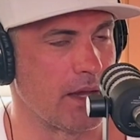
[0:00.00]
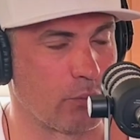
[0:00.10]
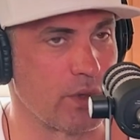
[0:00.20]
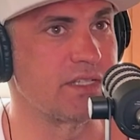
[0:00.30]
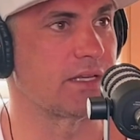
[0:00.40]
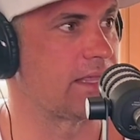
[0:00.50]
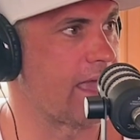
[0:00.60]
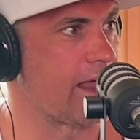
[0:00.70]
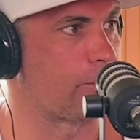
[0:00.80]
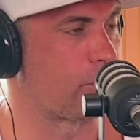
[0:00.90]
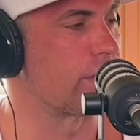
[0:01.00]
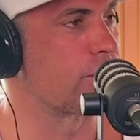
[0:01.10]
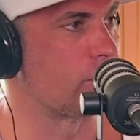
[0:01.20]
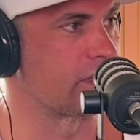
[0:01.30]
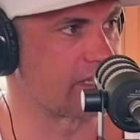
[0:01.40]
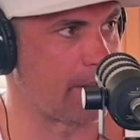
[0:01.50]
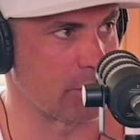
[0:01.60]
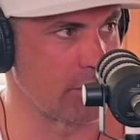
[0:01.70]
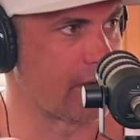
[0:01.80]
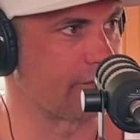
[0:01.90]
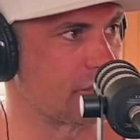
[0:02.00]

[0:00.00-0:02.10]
I recently had a pretty cool example. You don't have to